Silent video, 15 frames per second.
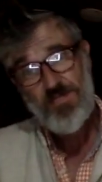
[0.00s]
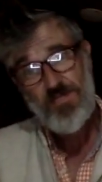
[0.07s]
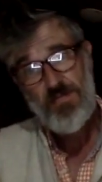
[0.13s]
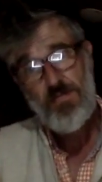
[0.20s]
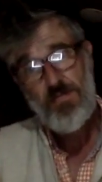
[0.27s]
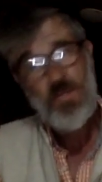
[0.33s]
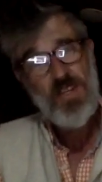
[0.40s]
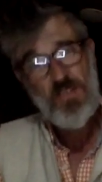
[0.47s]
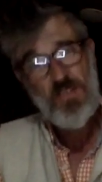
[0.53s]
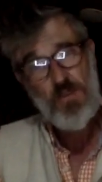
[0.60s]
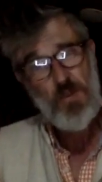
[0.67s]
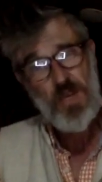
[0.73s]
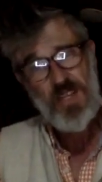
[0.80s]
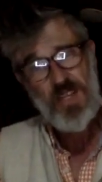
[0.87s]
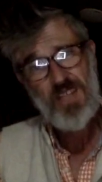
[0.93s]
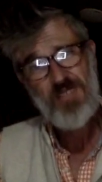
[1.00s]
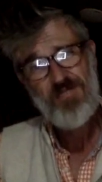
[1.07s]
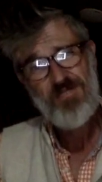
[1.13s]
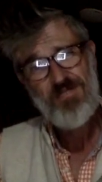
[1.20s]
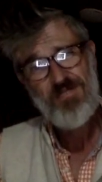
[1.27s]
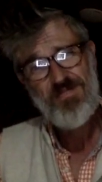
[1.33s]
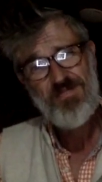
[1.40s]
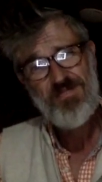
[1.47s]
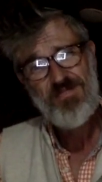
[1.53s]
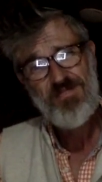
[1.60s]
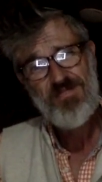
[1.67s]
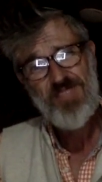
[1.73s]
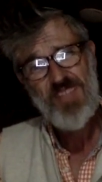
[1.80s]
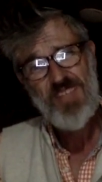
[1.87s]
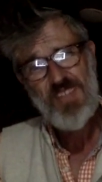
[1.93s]
minutes away.
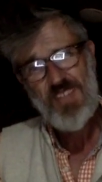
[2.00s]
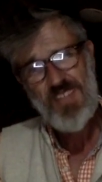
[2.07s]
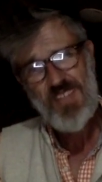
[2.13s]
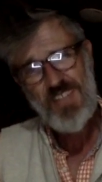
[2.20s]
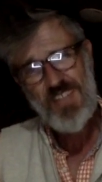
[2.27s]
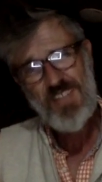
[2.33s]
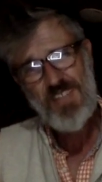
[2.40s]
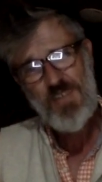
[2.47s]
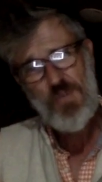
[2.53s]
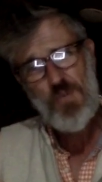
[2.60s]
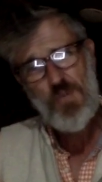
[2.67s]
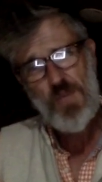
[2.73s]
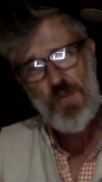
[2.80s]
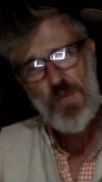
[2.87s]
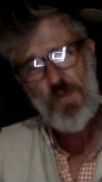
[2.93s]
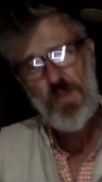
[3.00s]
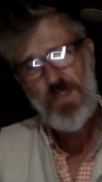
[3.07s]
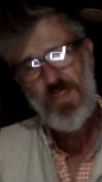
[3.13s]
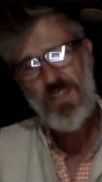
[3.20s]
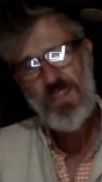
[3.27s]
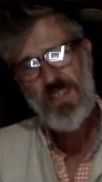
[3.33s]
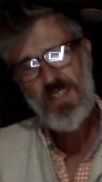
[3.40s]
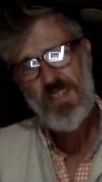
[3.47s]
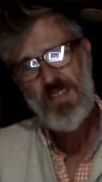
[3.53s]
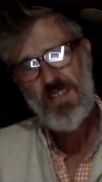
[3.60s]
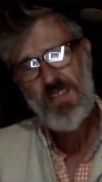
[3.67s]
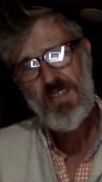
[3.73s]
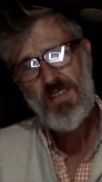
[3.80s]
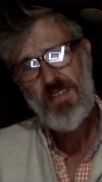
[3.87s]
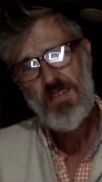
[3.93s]
So that's where we see
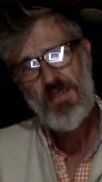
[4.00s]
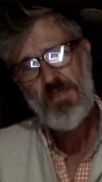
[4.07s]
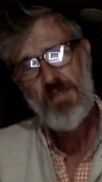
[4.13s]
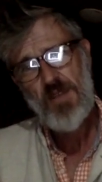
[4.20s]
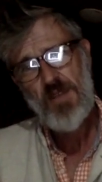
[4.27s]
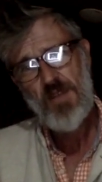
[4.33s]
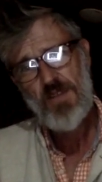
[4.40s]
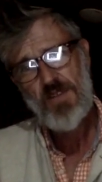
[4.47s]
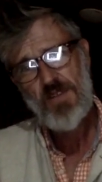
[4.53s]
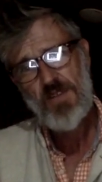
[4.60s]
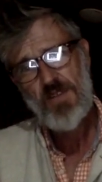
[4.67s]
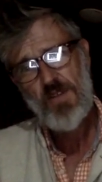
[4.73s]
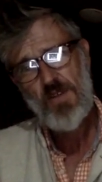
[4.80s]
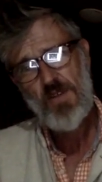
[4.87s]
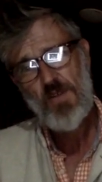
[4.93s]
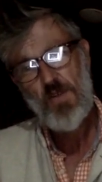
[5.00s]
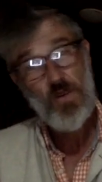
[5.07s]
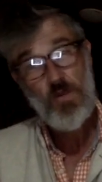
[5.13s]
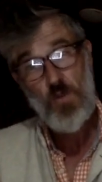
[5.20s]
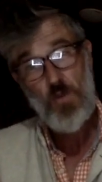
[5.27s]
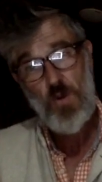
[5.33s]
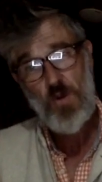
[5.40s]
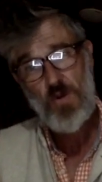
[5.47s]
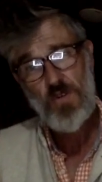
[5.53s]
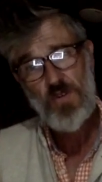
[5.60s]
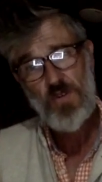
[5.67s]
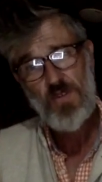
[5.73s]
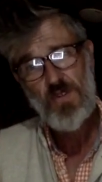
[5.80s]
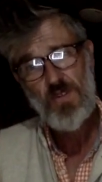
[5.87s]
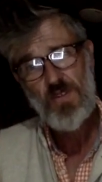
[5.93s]
Mars, where it
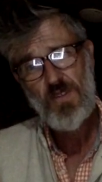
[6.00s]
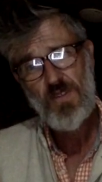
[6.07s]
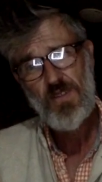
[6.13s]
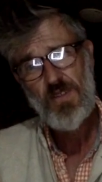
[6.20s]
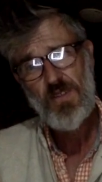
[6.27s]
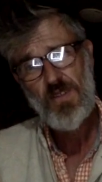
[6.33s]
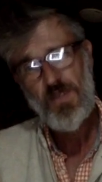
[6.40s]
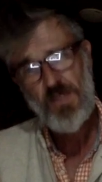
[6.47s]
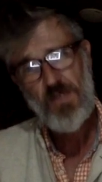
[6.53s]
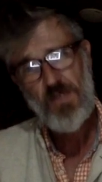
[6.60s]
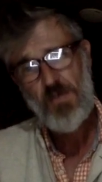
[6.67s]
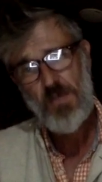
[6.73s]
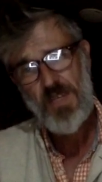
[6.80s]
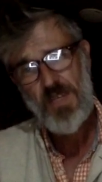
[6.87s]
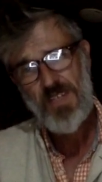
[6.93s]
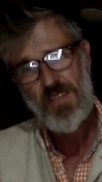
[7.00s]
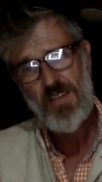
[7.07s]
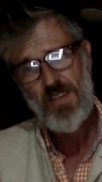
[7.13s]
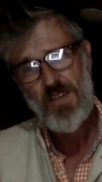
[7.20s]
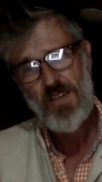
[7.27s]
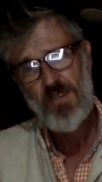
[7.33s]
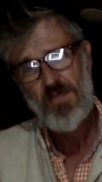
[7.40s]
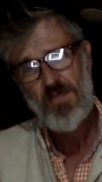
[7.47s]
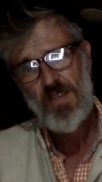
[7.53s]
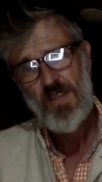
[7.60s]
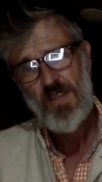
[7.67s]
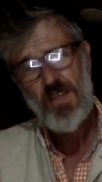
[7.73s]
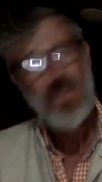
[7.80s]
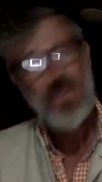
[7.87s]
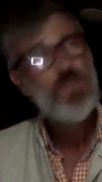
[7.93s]
was 7 minutes ago.
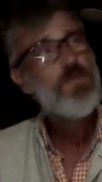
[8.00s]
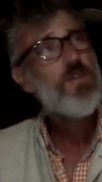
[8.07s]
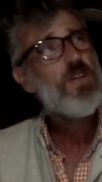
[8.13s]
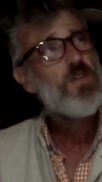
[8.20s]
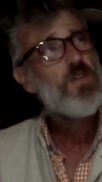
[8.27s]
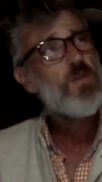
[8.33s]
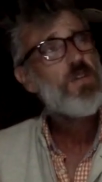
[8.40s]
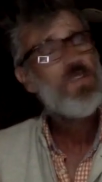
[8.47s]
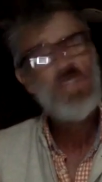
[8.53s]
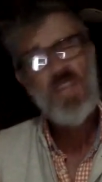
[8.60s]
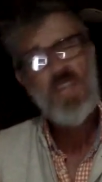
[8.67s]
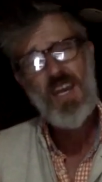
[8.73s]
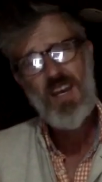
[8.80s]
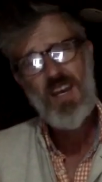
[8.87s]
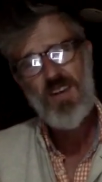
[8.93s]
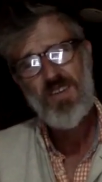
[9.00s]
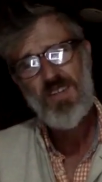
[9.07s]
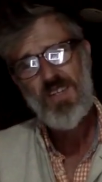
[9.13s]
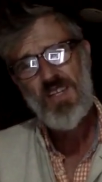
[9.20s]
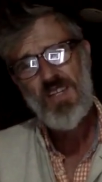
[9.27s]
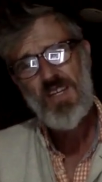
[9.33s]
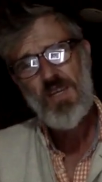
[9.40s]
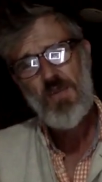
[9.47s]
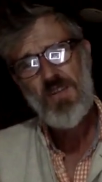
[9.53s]
And the further we see out, we